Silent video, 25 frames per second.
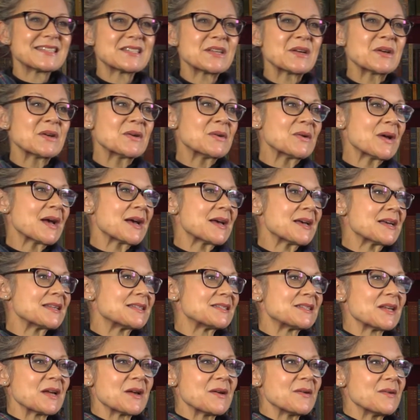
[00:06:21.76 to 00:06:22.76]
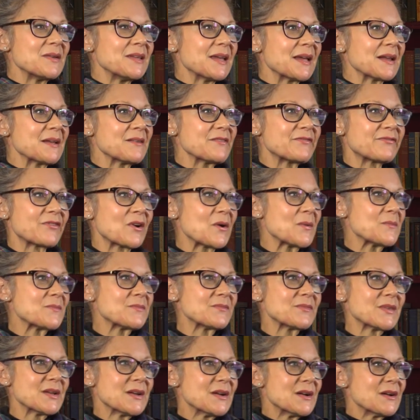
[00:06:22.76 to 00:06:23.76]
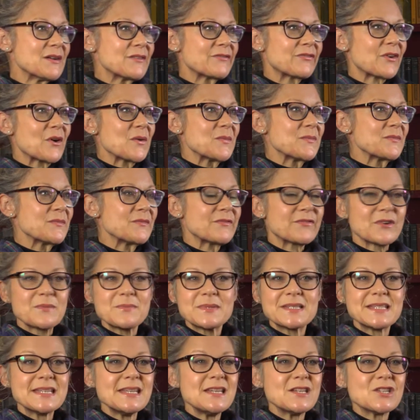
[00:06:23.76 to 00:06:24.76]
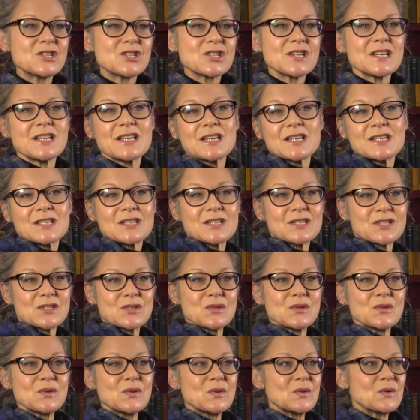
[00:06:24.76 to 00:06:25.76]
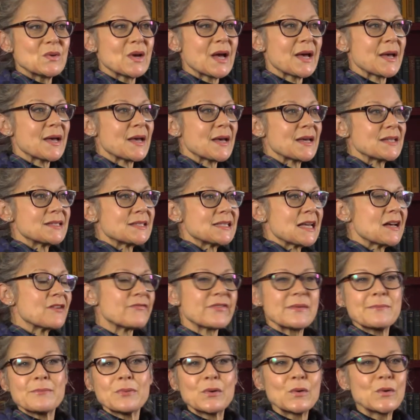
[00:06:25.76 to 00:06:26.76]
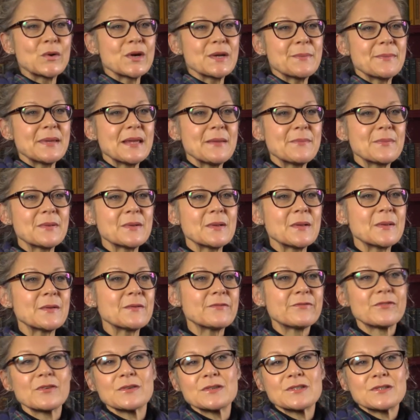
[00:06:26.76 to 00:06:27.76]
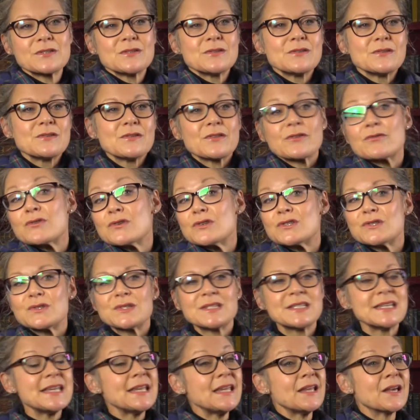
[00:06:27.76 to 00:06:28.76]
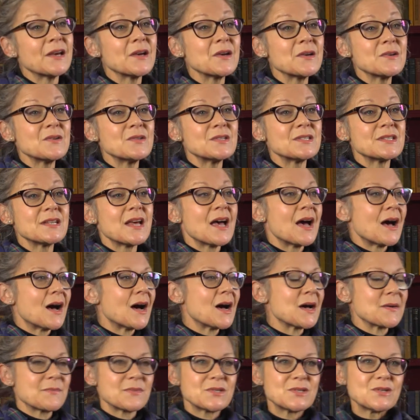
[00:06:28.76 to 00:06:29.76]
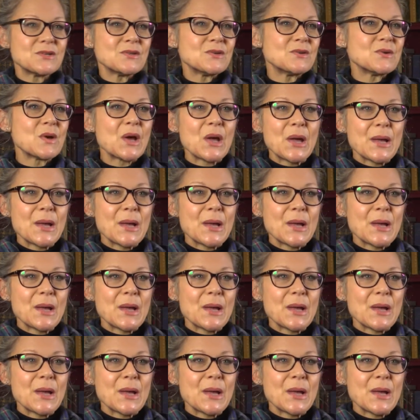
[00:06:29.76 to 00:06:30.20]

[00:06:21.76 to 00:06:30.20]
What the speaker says: Yeah. From teachers to self-employed people through to CEOs up to